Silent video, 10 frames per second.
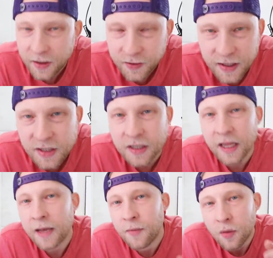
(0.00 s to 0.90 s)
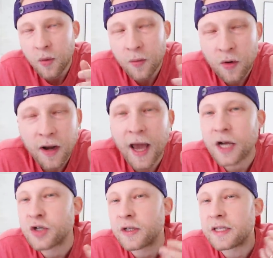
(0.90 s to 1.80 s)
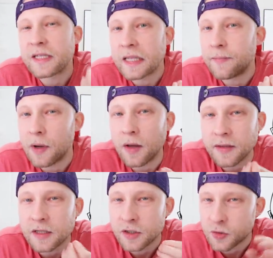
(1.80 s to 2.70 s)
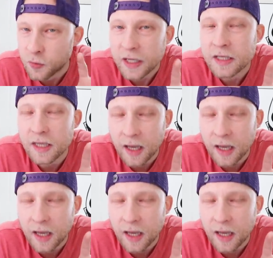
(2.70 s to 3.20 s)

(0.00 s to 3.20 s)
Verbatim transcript: disclaimer, we weren't actually sleeping on the streets.